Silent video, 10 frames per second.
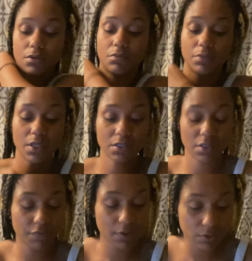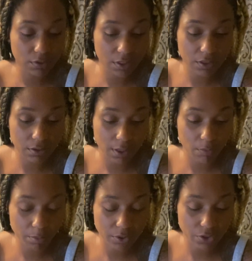because they found out that they
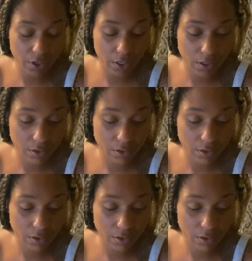were betrayed.